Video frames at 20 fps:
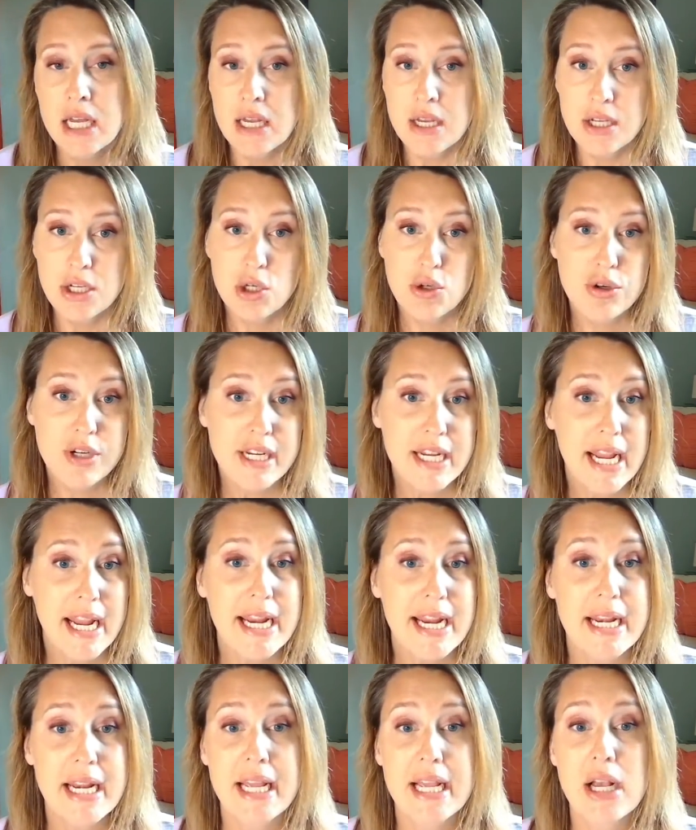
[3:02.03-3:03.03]

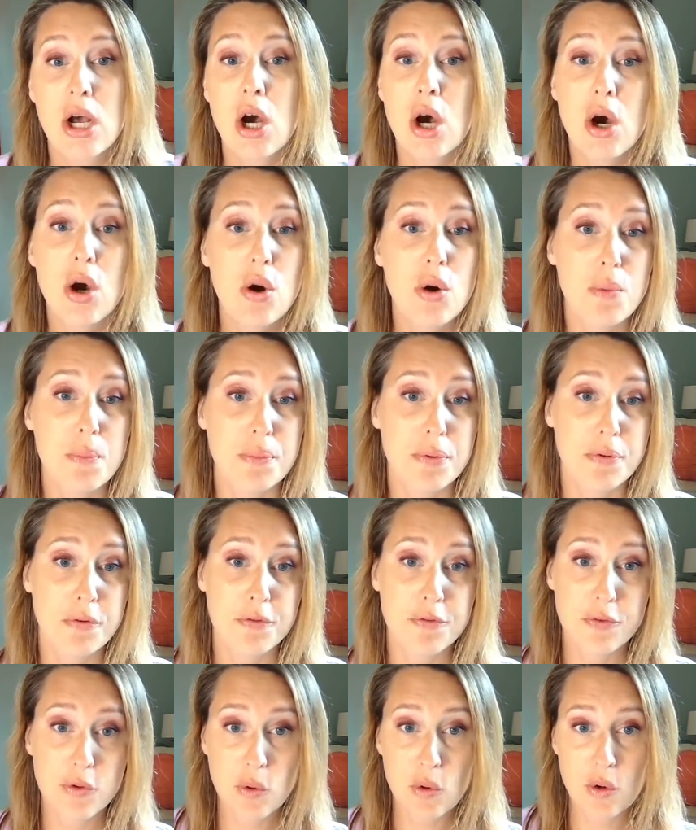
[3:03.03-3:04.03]
creating hope
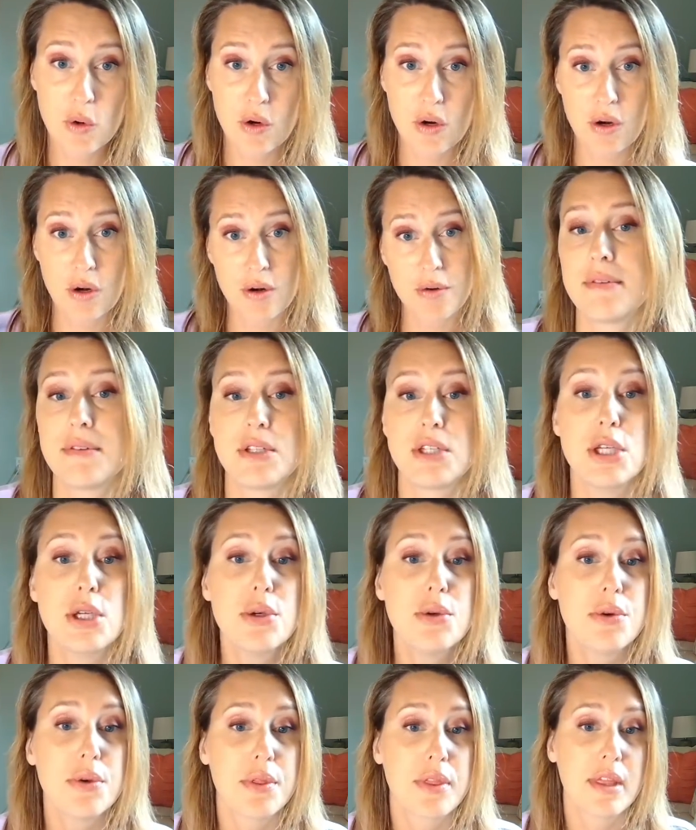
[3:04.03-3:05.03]
for
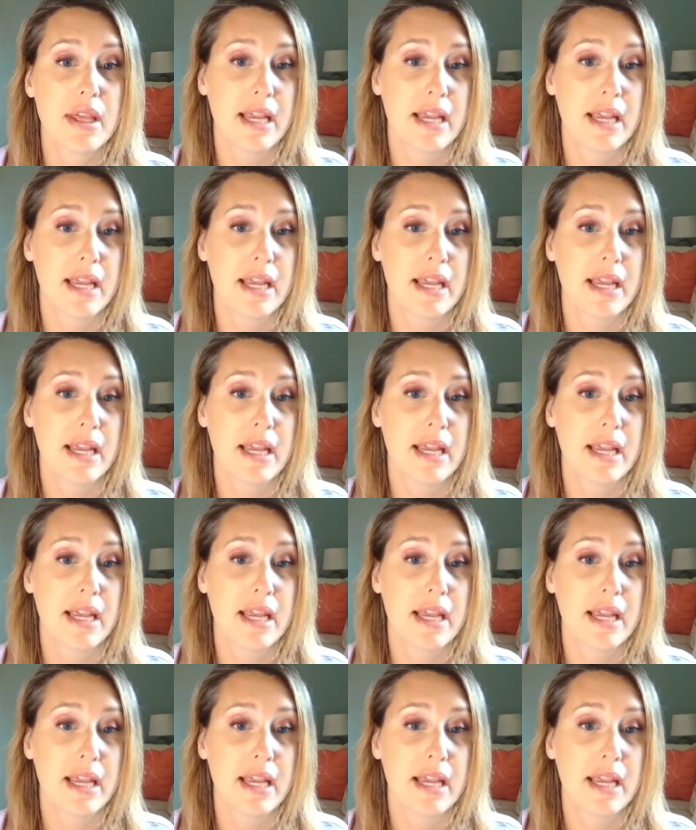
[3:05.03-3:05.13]
youth